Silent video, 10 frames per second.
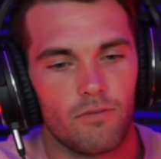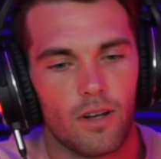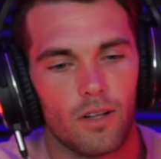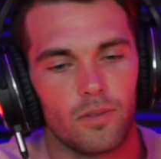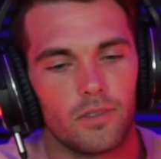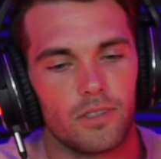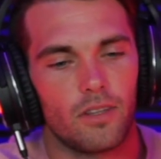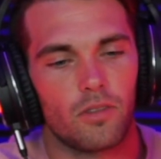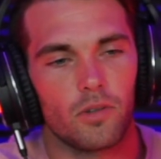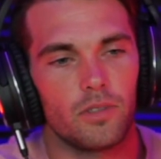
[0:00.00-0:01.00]
followers
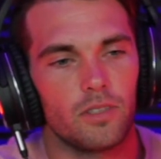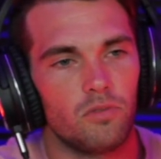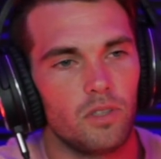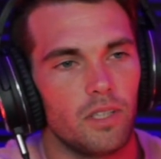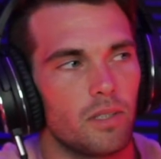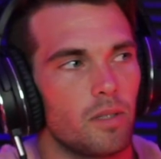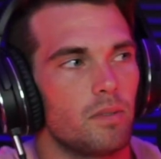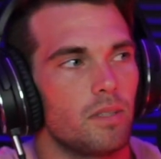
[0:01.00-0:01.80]
and throwing his video up